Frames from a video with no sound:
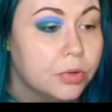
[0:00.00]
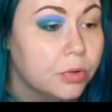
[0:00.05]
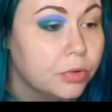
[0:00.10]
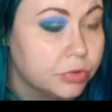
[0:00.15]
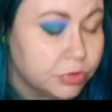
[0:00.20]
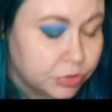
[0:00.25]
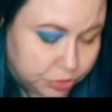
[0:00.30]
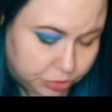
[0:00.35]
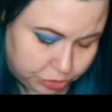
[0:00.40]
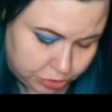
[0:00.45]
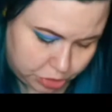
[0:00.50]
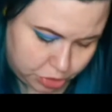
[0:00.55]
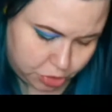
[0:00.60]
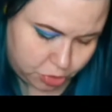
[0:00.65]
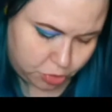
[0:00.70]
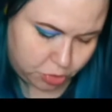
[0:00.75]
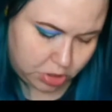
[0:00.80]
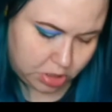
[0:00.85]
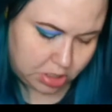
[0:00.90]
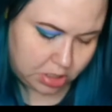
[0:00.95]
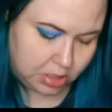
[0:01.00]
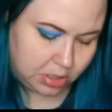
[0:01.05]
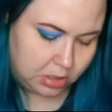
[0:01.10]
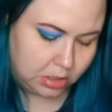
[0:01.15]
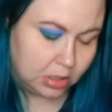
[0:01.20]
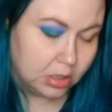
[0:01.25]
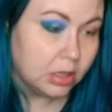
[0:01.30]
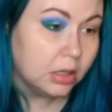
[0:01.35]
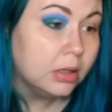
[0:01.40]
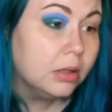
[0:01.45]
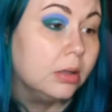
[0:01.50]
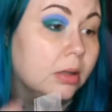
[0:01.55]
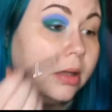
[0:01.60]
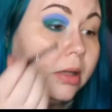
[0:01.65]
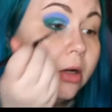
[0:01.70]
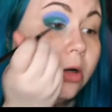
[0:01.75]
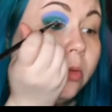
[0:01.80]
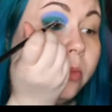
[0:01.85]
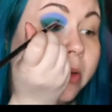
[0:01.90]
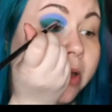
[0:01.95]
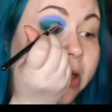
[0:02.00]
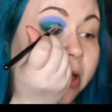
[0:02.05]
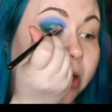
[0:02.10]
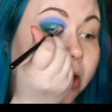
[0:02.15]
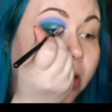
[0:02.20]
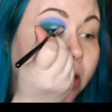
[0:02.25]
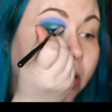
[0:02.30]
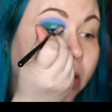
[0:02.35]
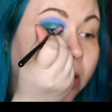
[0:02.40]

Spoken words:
So a little bit